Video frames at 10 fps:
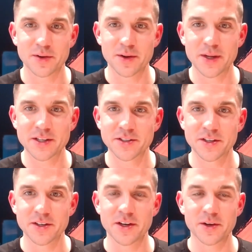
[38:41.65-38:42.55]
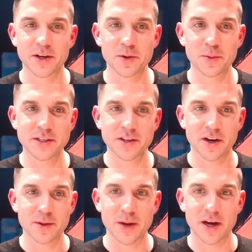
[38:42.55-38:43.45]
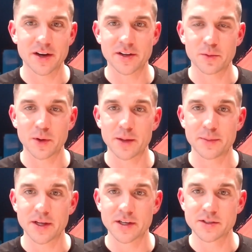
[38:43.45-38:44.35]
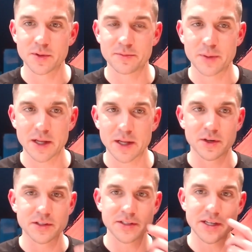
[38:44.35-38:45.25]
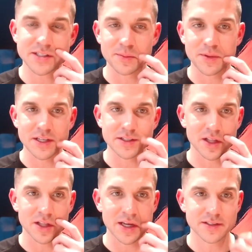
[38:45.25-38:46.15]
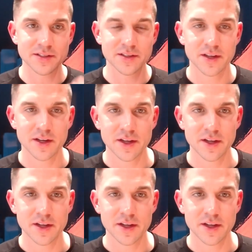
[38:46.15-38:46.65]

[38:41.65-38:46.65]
I want to make sure, I know we talk about it in a way because we've been able to see some of these lights.